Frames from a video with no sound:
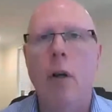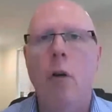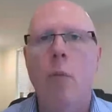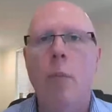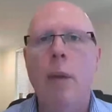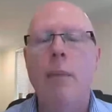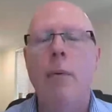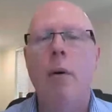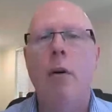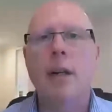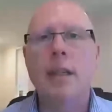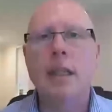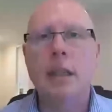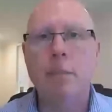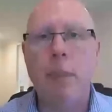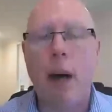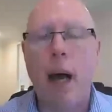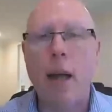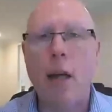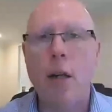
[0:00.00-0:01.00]
we will
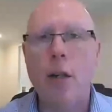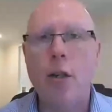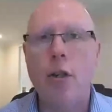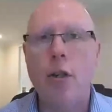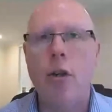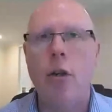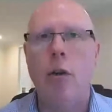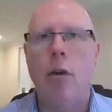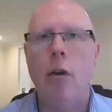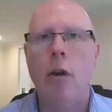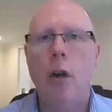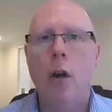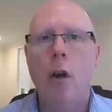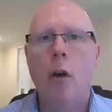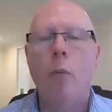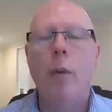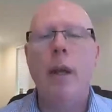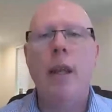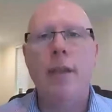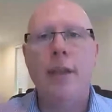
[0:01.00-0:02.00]
aspire to,
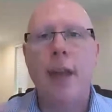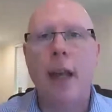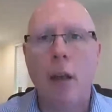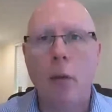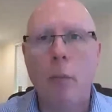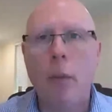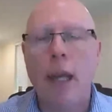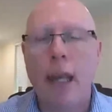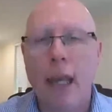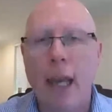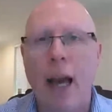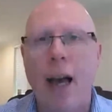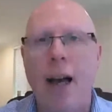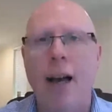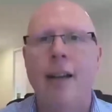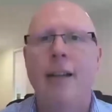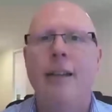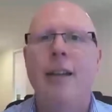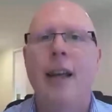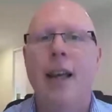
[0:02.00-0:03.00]
we think we
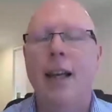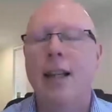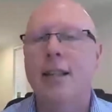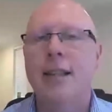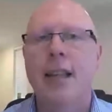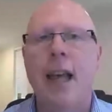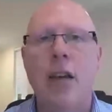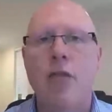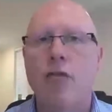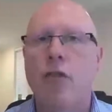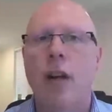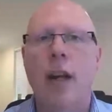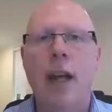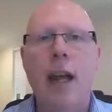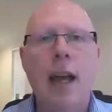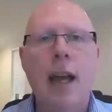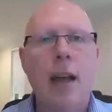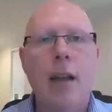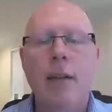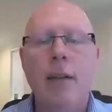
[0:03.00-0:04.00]
can, etc.
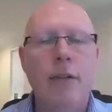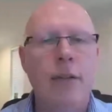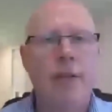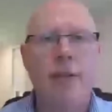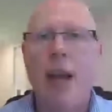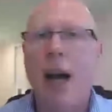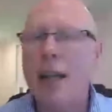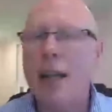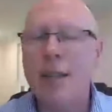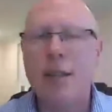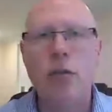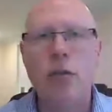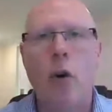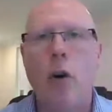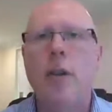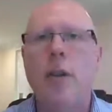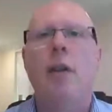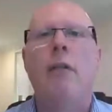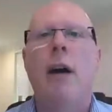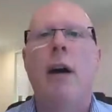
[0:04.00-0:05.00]
That's
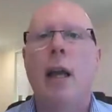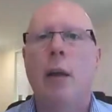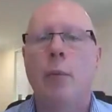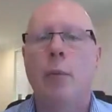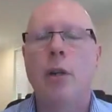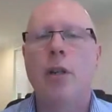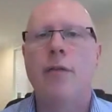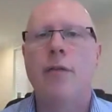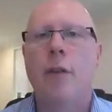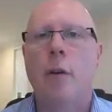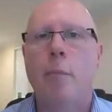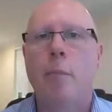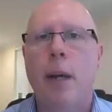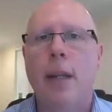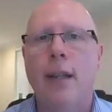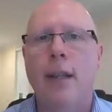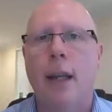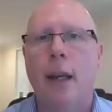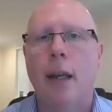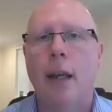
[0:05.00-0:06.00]
not the language for
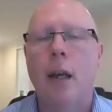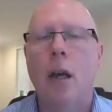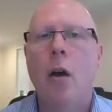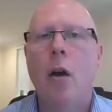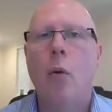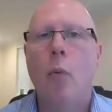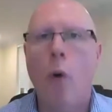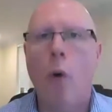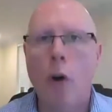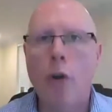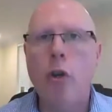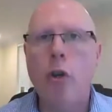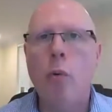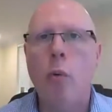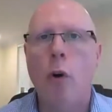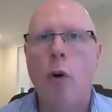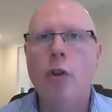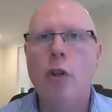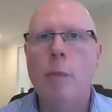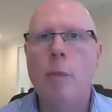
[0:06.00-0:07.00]
bidding. What you
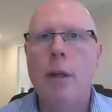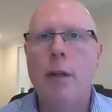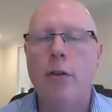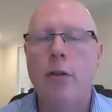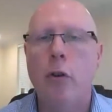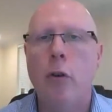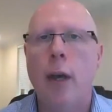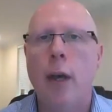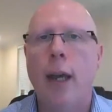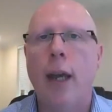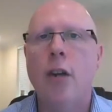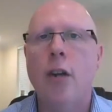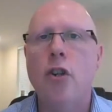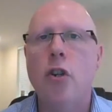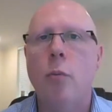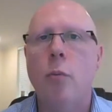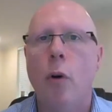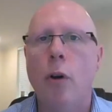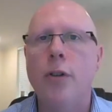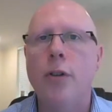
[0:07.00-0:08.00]
want to be doing is
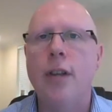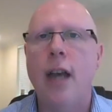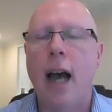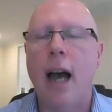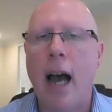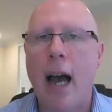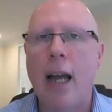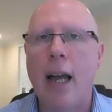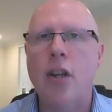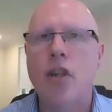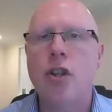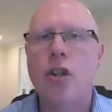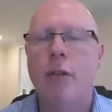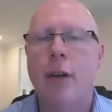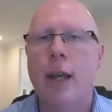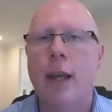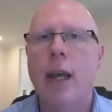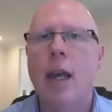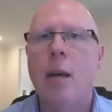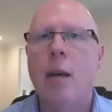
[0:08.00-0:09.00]
you want to
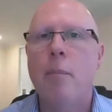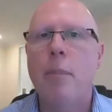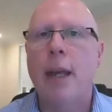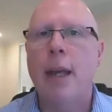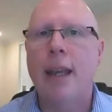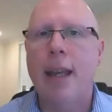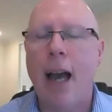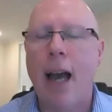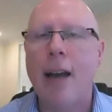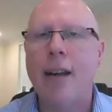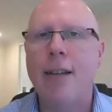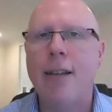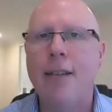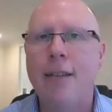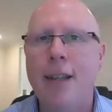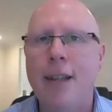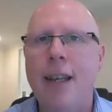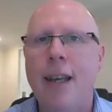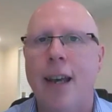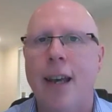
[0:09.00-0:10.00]
actually be
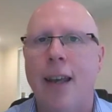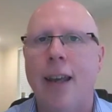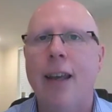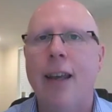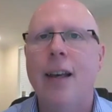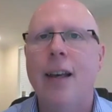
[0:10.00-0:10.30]
guaranteeing